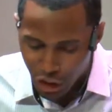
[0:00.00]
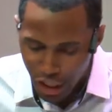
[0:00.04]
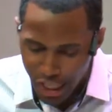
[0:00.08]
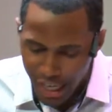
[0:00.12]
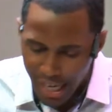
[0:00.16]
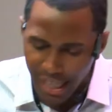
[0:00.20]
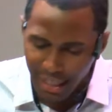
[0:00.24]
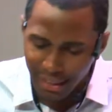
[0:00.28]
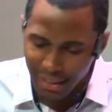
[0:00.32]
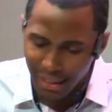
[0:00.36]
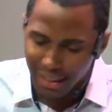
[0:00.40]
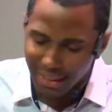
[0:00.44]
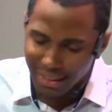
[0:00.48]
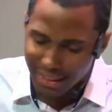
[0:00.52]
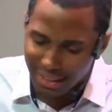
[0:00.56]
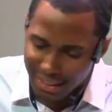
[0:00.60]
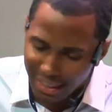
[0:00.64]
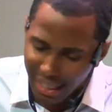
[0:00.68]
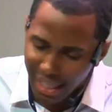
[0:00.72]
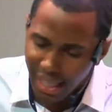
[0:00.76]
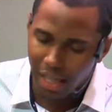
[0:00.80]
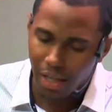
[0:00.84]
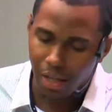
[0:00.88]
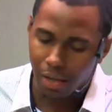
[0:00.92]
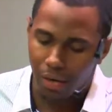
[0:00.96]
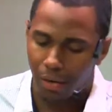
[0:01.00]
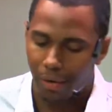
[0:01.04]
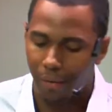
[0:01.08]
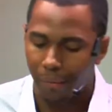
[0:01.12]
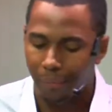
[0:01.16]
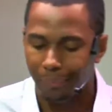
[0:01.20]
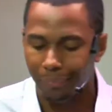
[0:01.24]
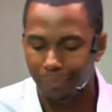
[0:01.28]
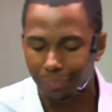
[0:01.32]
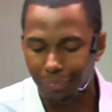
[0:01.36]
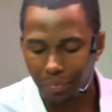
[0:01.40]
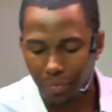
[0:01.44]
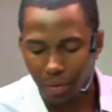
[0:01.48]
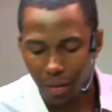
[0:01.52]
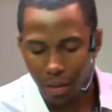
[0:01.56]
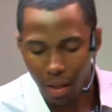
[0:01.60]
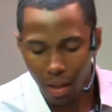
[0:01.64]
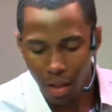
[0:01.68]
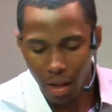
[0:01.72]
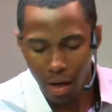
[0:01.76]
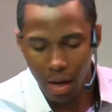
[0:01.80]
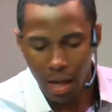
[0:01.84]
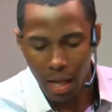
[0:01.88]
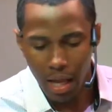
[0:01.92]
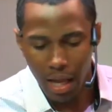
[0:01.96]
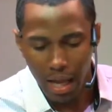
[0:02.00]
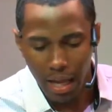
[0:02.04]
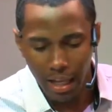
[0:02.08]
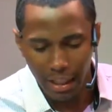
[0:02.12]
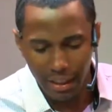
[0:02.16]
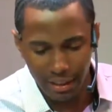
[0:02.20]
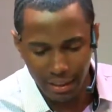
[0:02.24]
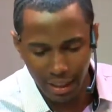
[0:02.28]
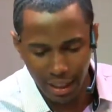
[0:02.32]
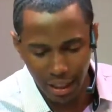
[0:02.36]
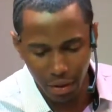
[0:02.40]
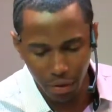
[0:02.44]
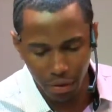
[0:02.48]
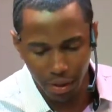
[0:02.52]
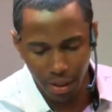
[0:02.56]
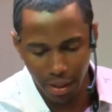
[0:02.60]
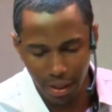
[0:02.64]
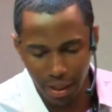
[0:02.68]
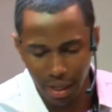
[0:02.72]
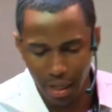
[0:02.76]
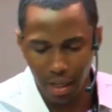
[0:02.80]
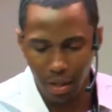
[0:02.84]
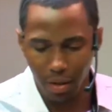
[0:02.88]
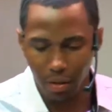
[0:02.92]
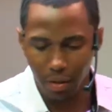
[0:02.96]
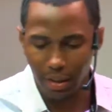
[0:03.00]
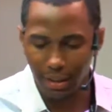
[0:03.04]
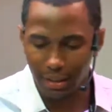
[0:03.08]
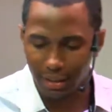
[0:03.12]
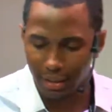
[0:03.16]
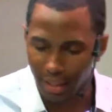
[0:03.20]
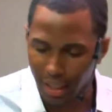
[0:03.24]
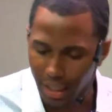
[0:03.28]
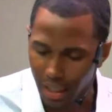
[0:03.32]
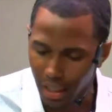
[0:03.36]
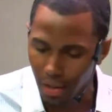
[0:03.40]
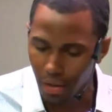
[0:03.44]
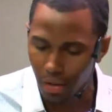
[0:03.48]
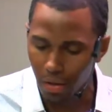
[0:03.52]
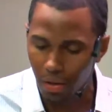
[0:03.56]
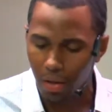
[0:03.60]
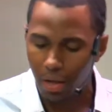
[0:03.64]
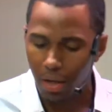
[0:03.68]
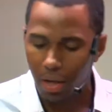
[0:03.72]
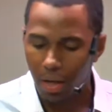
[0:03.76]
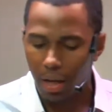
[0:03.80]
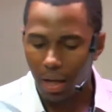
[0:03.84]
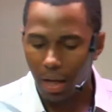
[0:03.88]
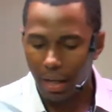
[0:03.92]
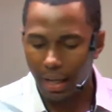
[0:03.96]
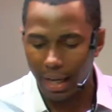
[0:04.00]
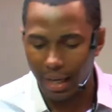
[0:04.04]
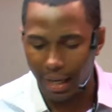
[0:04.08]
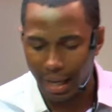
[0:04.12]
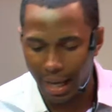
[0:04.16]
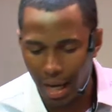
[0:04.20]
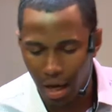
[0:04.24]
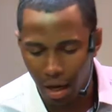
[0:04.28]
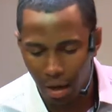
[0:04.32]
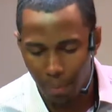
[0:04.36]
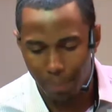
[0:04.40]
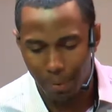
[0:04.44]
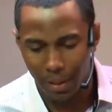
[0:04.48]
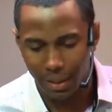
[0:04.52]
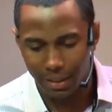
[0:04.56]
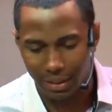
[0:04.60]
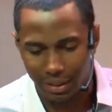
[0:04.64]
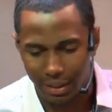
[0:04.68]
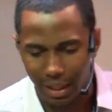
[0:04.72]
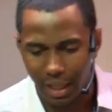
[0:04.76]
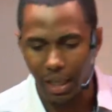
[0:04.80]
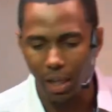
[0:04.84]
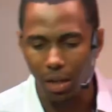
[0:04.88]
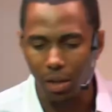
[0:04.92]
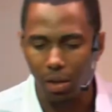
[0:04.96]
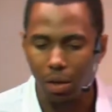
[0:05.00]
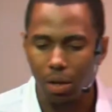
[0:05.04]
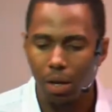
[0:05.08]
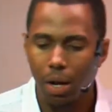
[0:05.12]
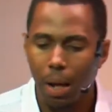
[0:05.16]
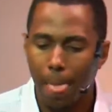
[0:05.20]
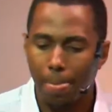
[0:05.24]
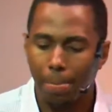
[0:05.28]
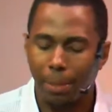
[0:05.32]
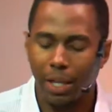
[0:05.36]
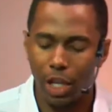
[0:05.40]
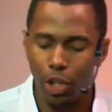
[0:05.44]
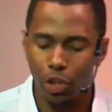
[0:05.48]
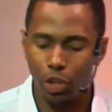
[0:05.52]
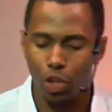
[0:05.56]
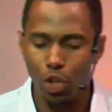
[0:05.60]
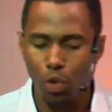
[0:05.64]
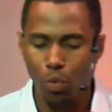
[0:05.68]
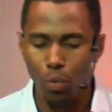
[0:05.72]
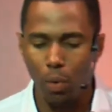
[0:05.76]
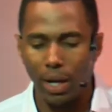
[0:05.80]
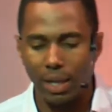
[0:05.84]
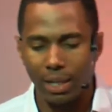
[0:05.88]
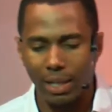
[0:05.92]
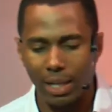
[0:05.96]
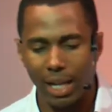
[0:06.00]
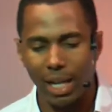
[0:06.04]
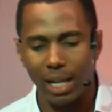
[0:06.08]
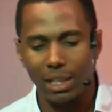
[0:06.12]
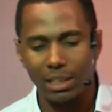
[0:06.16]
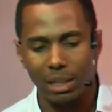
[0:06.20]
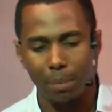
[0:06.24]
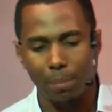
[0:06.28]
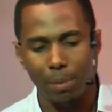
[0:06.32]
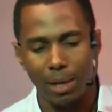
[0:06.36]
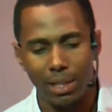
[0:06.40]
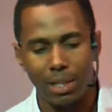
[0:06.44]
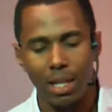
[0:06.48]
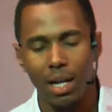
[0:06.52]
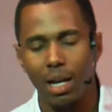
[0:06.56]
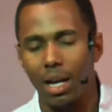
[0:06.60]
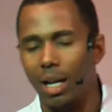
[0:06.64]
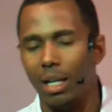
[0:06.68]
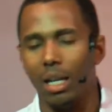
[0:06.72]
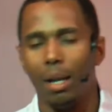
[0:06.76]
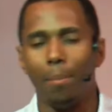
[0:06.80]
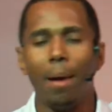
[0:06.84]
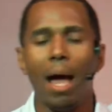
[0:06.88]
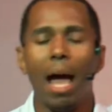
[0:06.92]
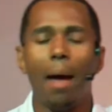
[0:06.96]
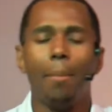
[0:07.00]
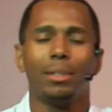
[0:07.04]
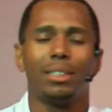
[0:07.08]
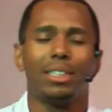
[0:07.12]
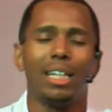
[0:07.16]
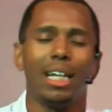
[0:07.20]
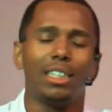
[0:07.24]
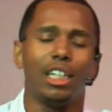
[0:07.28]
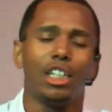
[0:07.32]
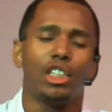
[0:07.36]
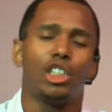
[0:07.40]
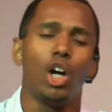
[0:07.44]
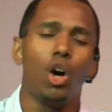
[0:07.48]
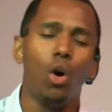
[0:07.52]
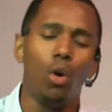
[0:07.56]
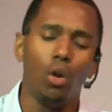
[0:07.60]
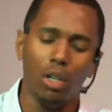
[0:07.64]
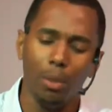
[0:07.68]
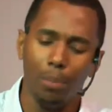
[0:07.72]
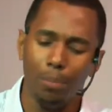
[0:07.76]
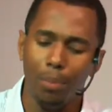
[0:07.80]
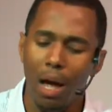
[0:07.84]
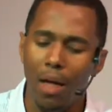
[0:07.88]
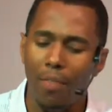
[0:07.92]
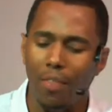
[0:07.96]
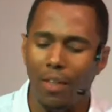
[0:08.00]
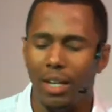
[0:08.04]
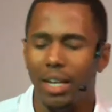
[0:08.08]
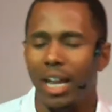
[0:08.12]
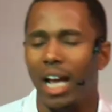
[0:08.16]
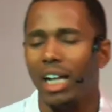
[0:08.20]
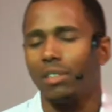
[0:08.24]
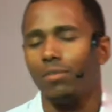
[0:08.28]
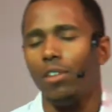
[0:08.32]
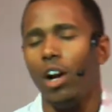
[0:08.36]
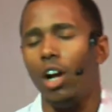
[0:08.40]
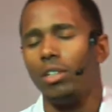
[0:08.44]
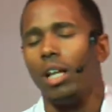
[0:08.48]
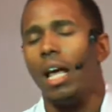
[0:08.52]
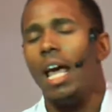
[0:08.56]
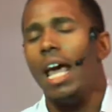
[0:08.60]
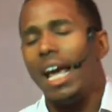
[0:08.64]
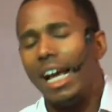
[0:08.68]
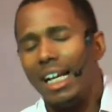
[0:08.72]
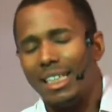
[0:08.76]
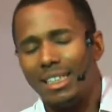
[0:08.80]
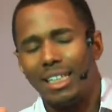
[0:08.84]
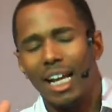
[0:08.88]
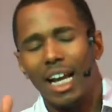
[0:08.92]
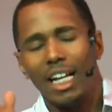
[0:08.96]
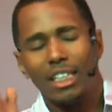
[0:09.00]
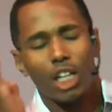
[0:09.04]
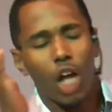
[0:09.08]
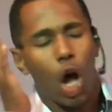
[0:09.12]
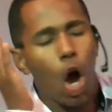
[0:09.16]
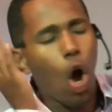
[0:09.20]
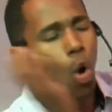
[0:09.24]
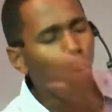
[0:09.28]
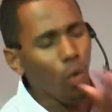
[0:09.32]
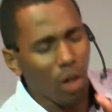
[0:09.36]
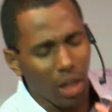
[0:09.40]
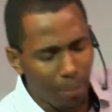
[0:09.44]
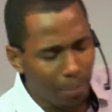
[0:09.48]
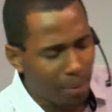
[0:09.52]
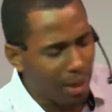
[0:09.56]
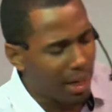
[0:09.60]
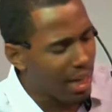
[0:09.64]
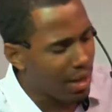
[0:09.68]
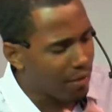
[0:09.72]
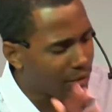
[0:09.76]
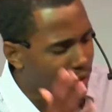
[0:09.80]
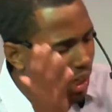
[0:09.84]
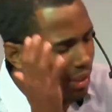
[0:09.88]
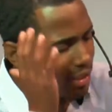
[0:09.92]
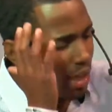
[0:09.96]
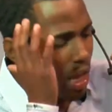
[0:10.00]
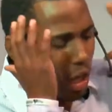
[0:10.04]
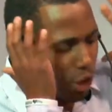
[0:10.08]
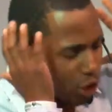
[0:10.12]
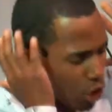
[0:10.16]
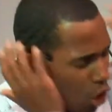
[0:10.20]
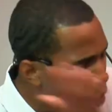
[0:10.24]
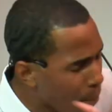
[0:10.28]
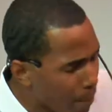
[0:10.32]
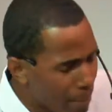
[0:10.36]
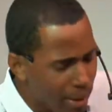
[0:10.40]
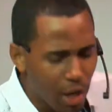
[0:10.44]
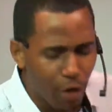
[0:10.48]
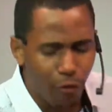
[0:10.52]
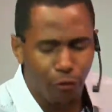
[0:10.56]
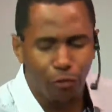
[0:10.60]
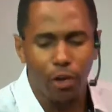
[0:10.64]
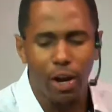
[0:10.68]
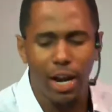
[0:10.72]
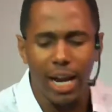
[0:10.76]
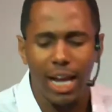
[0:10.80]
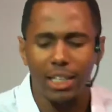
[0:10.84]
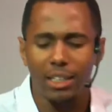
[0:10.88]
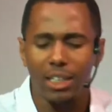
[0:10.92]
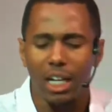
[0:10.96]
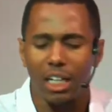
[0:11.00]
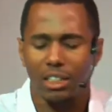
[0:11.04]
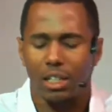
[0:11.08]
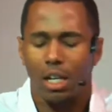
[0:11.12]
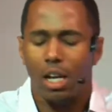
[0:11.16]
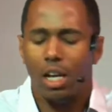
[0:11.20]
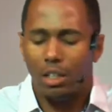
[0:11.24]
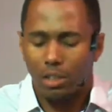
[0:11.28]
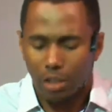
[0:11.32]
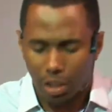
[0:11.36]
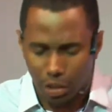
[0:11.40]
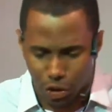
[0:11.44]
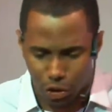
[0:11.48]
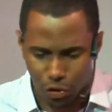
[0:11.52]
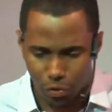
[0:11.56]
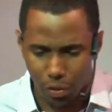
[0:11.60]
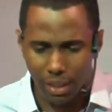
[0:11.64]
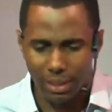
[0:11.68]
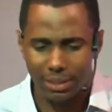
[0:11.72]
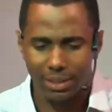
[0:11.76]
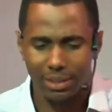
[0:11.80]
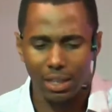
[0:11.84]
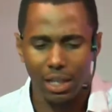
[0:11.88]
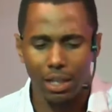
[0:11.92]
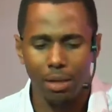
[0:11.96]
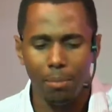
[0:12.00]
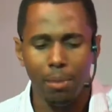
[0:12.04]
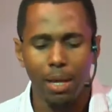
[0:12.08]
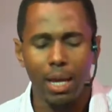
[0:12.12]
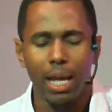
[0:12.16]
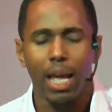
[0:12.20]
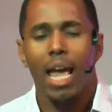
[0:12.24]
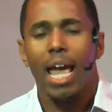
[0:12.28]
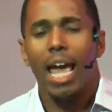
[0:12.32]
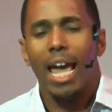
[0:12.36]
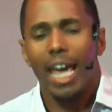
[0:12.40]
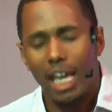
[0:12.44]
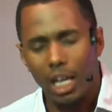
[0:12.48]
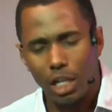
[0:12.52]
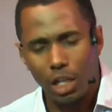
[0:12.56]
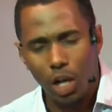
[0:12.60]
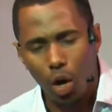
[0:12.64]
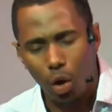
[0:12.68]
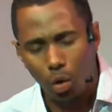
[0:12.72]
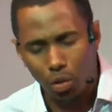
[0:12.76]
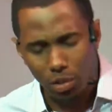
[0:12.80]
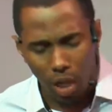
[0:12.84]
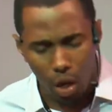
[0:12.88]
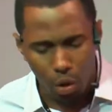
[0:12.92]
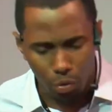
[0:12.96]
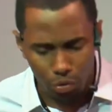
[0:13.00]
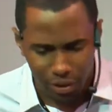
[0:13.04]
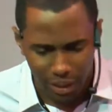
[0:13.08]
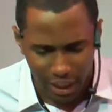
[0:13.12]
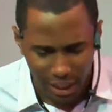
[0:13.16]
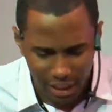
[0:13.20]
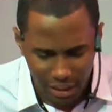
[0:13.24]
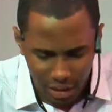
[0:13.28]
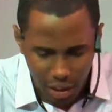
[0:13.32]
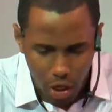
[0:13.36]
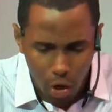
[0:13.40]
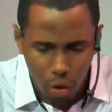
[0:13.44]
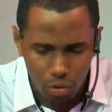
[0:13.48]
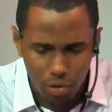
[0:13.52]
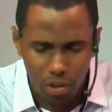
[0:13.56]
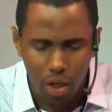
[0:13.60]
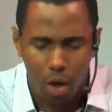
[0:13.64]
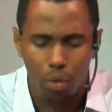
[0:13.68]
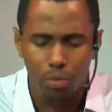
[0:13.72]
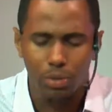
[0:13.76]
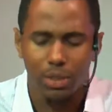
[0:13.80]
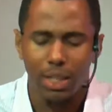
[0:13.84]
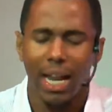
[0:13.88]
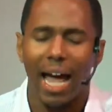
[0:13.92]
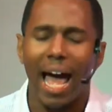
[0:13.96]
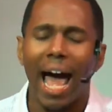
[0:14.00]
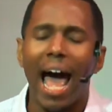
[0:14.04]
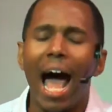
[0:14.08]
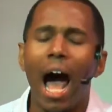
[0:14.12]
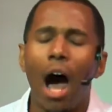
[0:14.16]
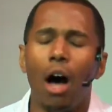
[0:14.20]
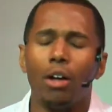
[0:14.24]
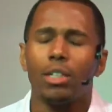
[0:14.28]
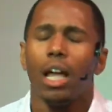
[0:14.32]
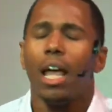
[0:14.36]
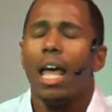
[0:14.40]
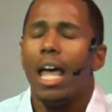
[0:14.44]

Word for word: Jesus still, he still can heal. He still can help. He still can do what needs to be done. The Bible says he told the brother next verse. He says, only believe. Just don't be afraid. Just, just trust in me. He goes on, Jesus goes on to the house.